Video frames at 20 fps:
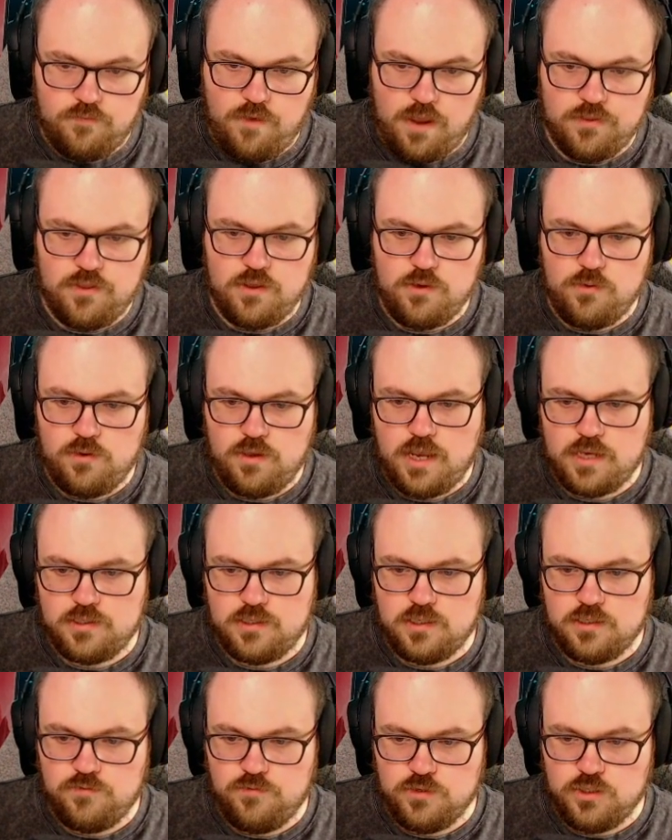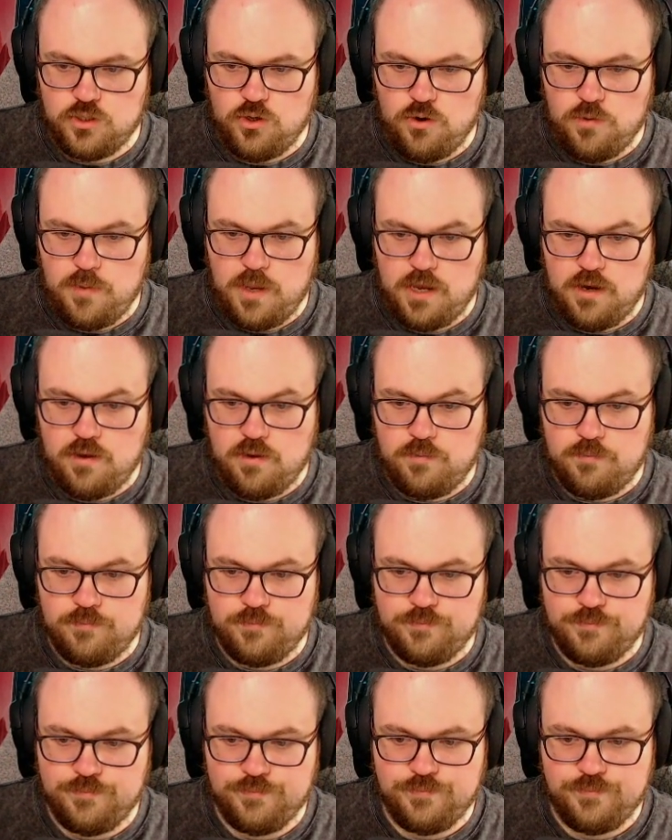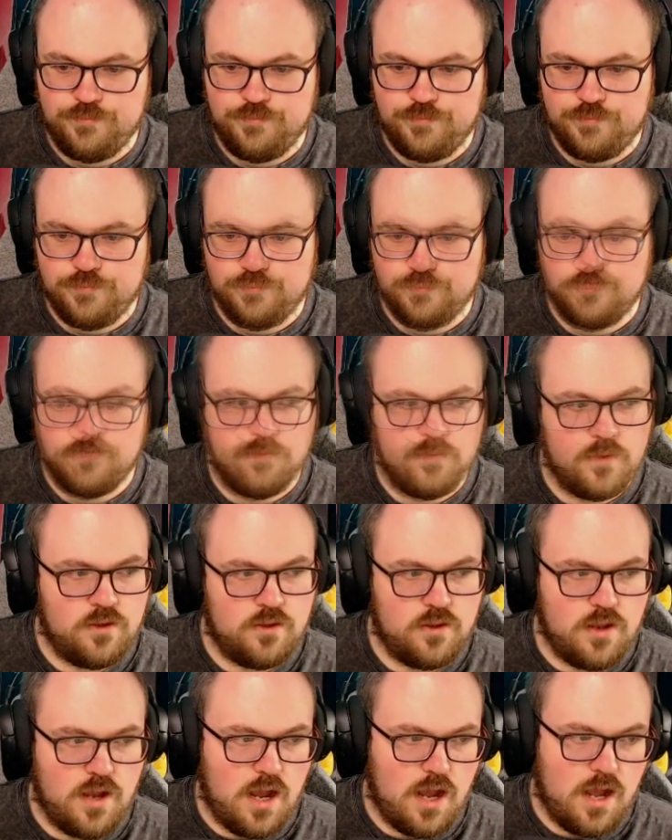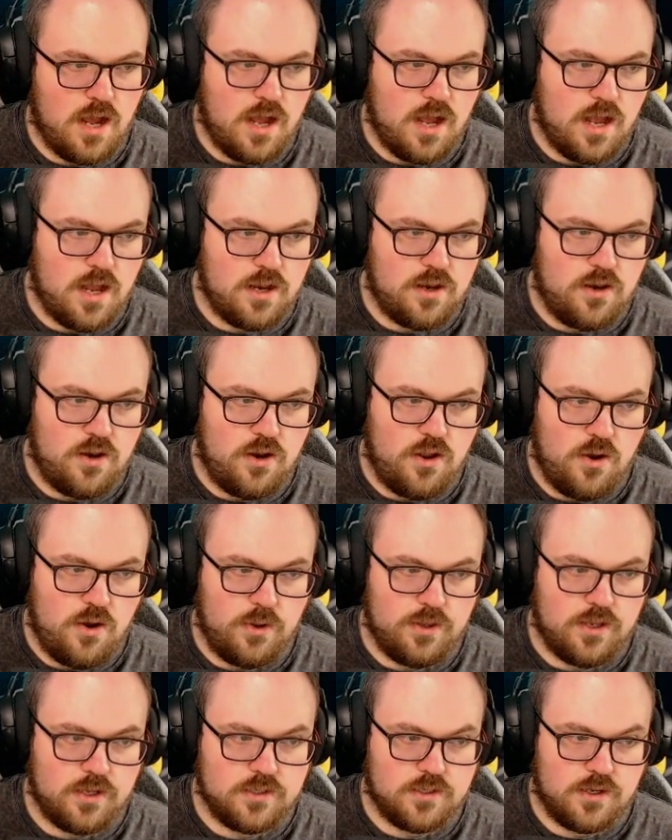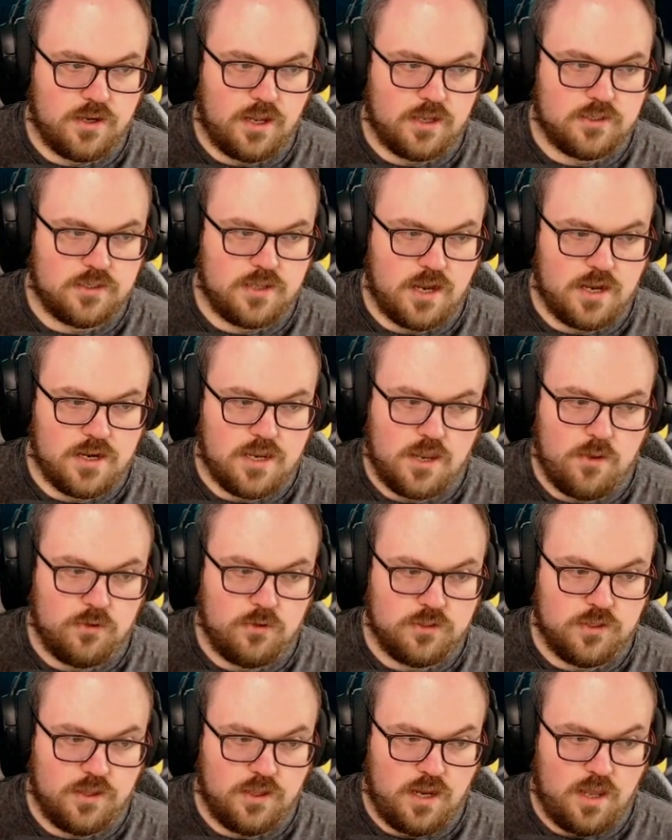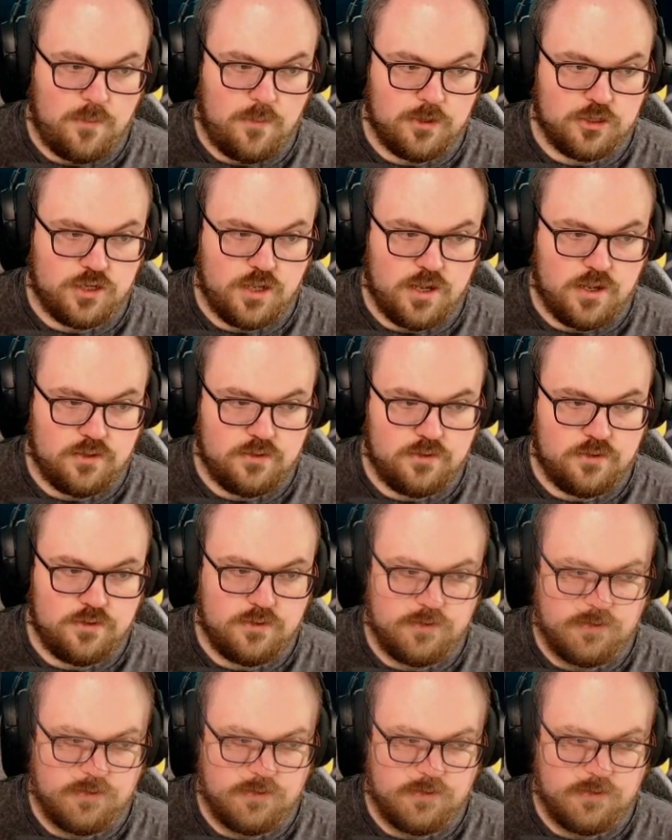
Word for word: The fact that you can cast this for zero mana. Uh, no, it doesn't. It's not equal to the damage dealt.